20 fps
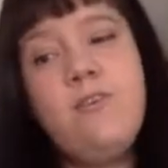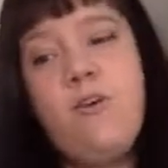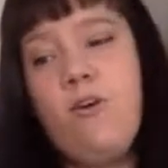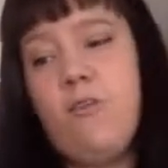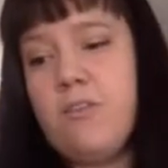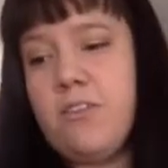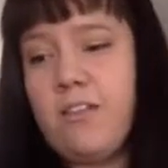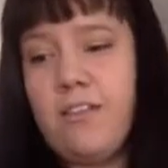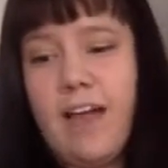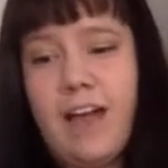
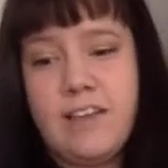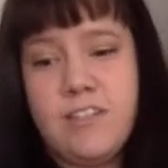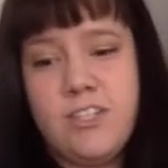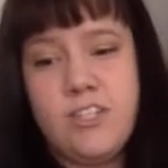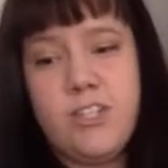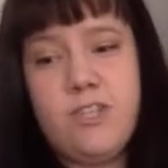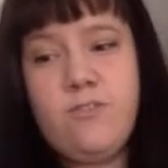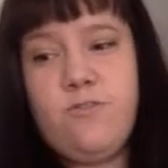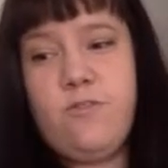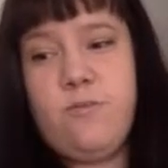Over the
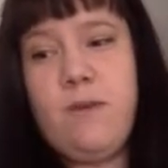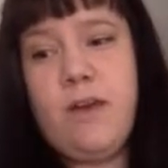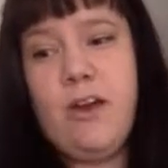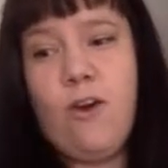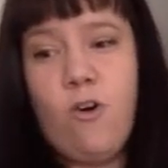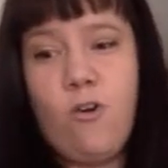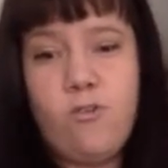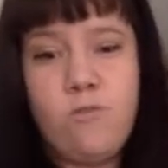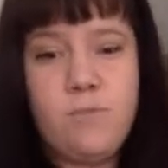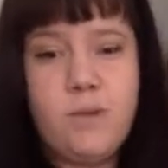last year for my
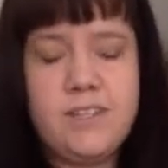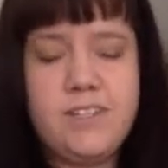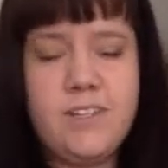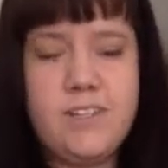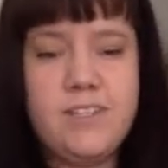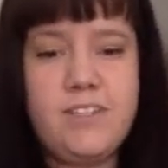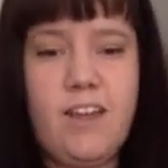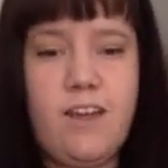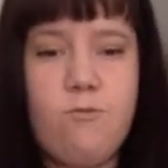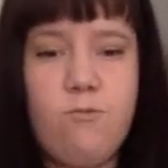own
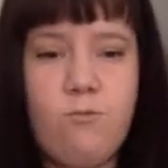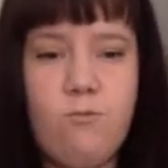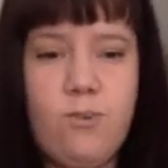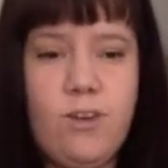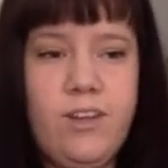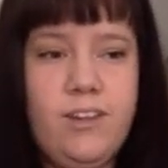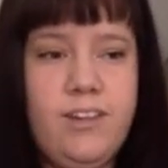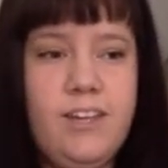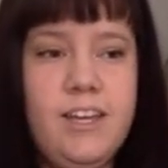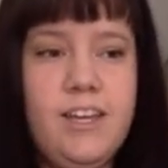business, I've
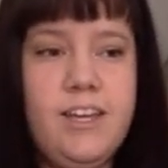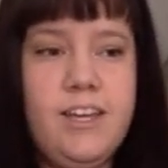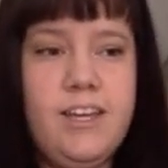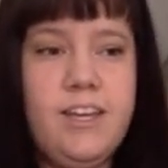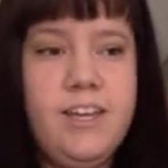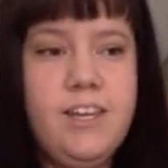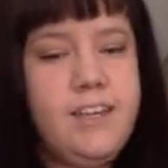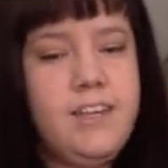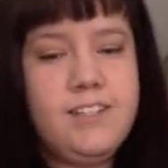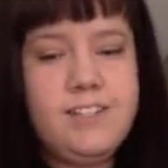really
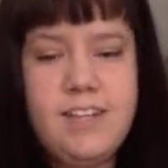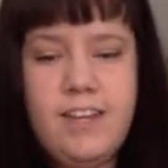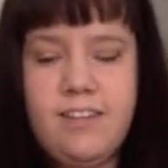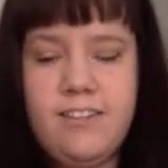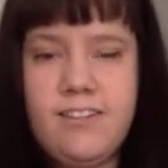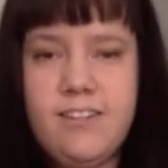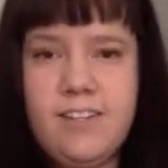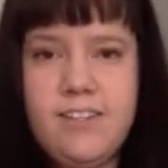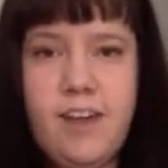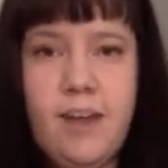
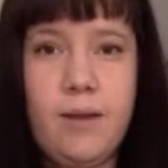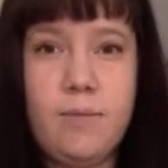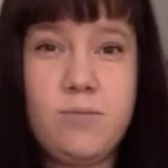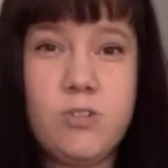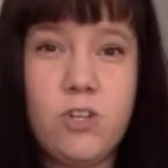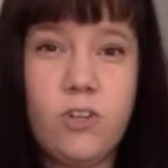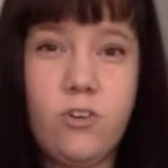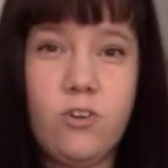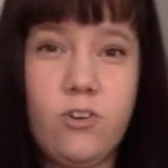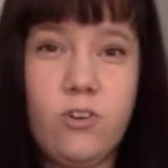taken the time
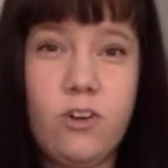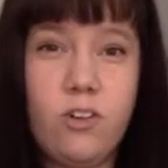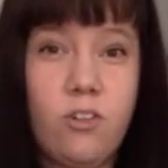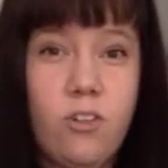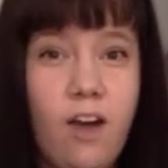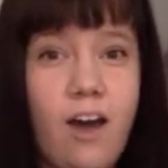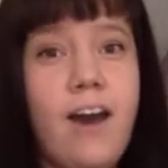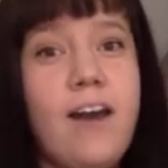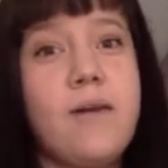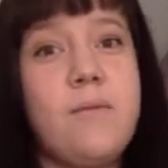to learn a
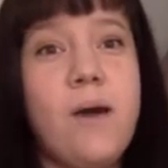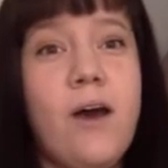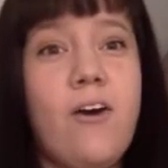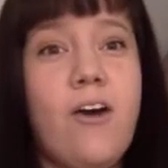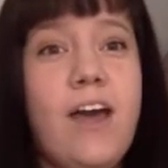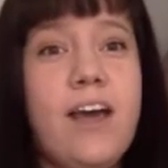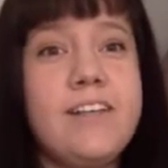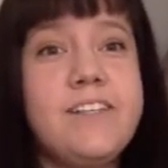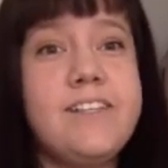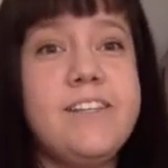lot
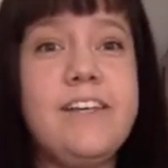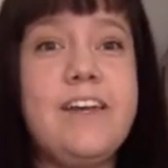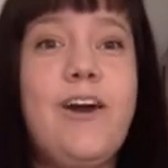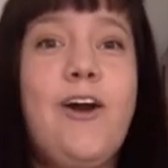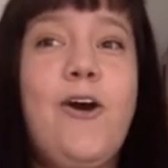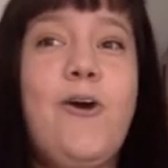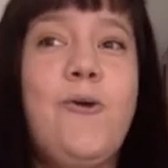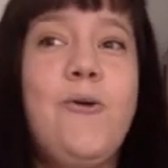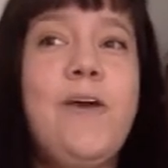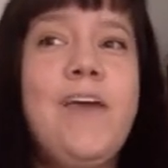about
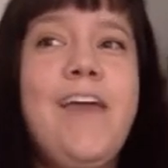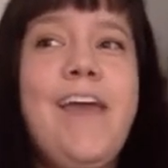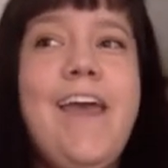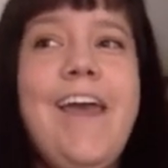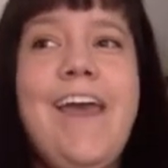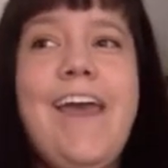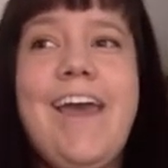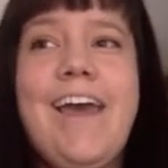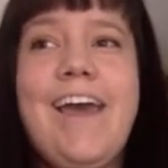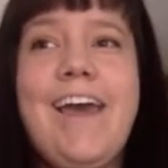SEO
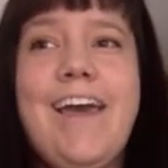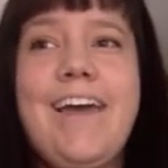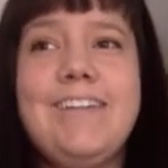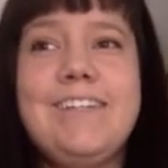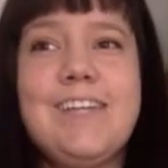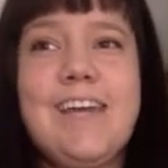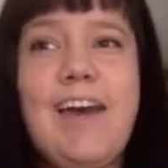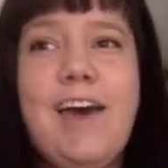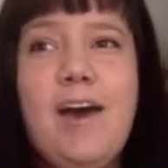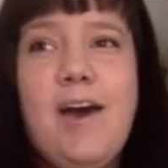
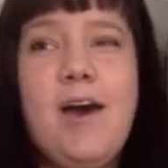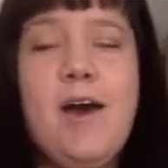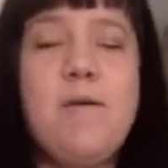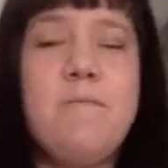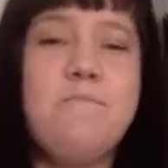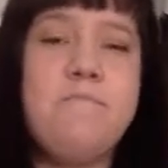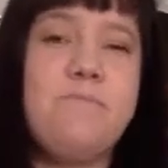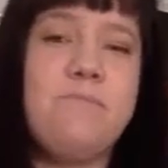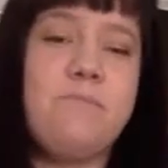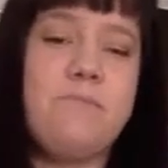and
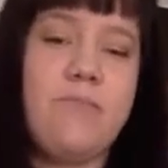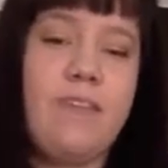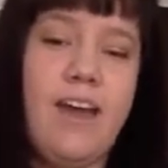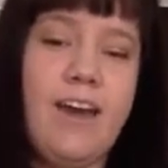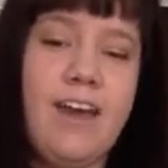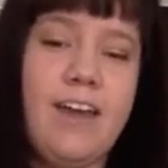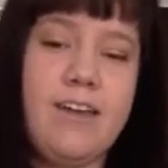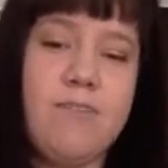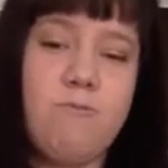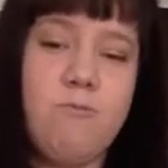um,
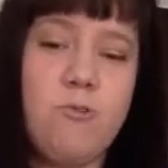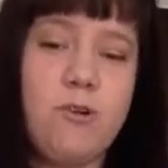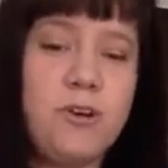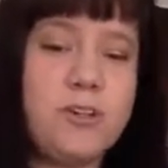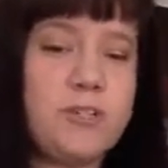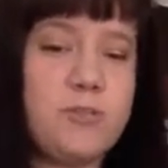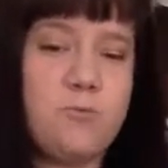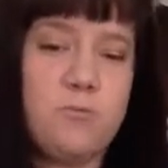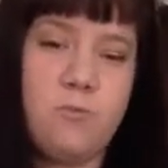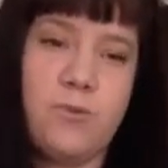I've
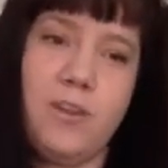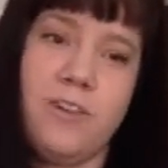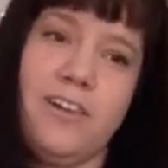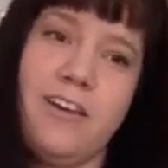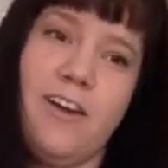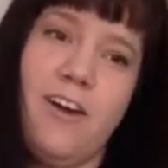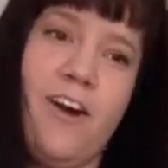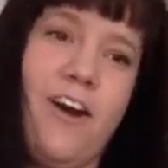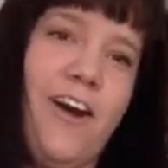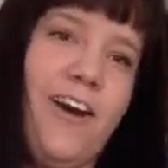worked
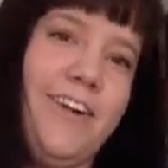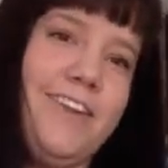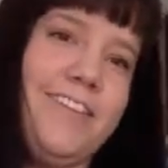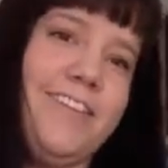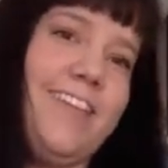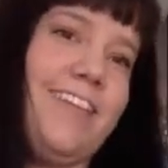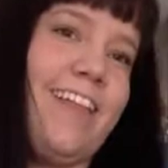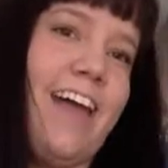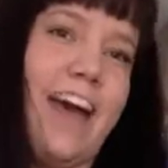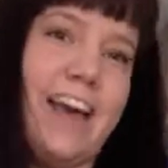really hard
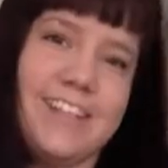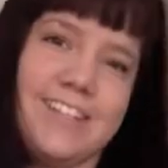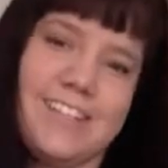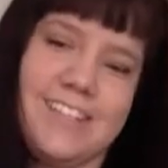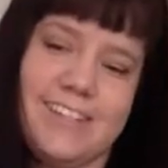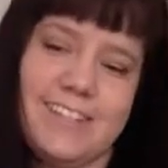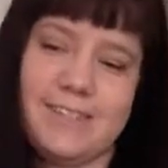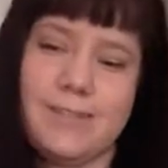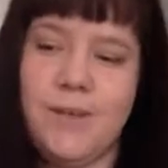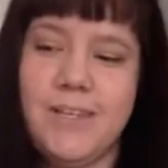the last
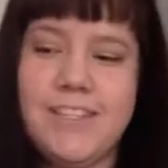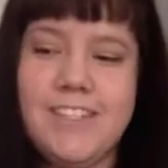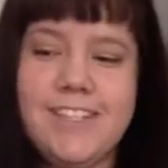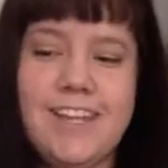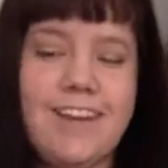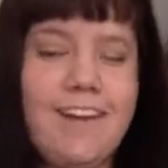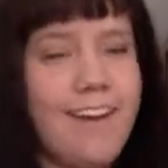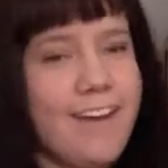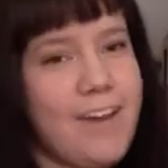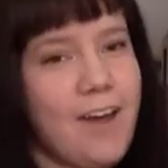six months
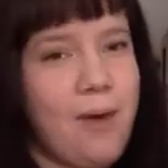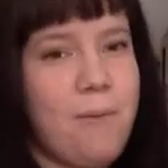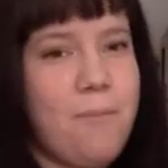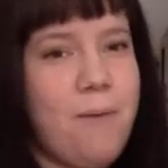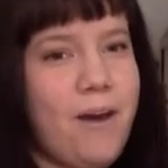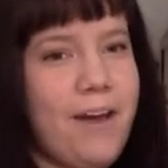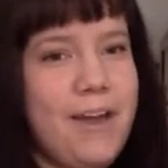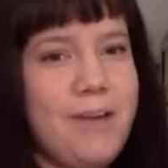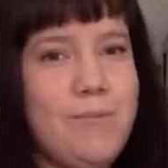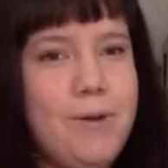and I got
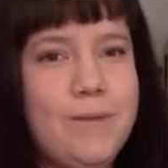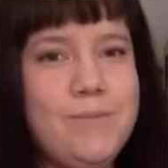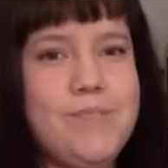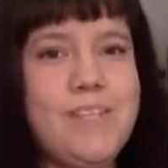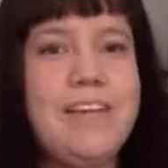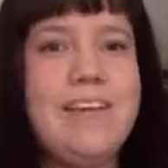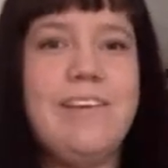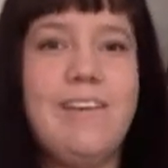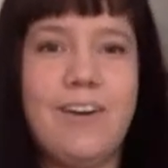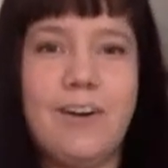my
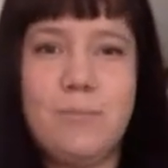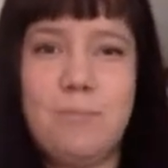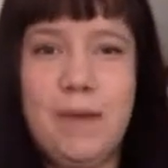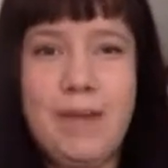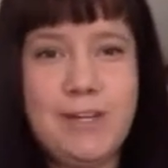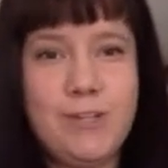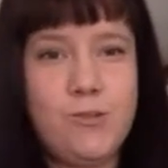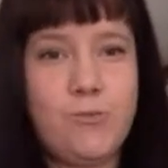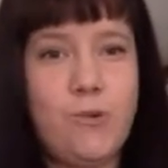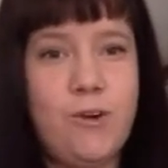website on
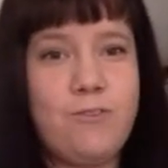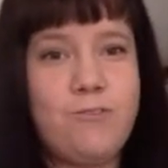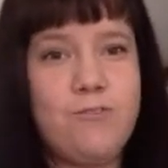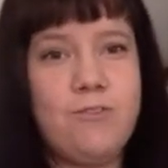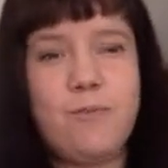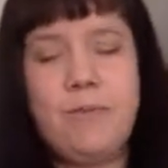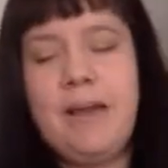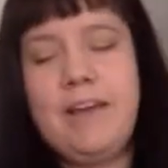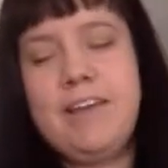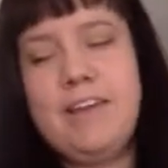page one
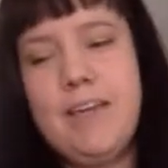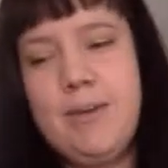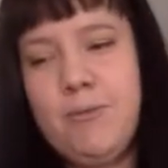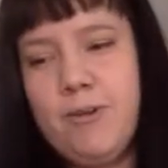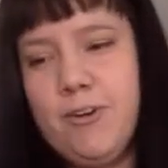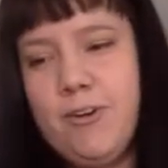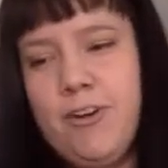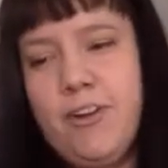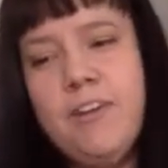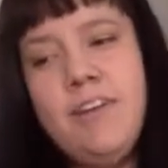for my
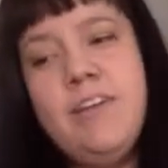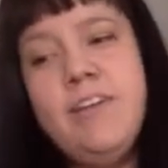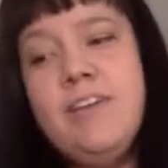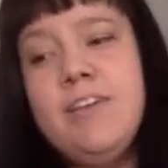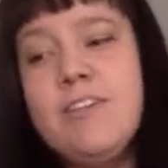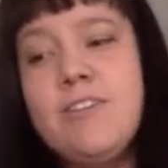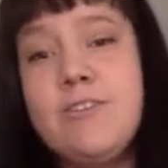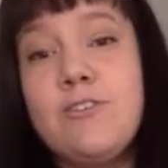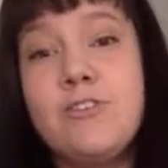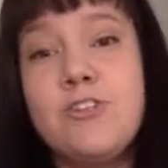keyword
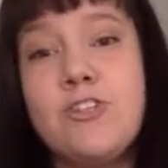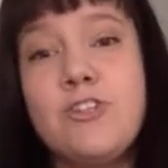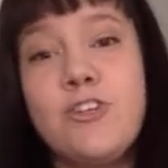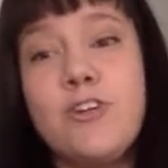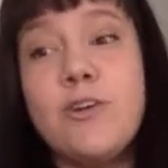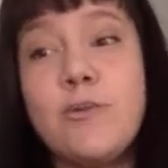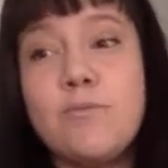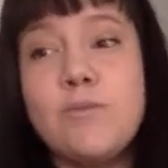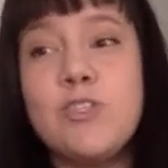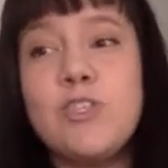search
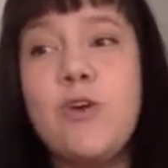terms.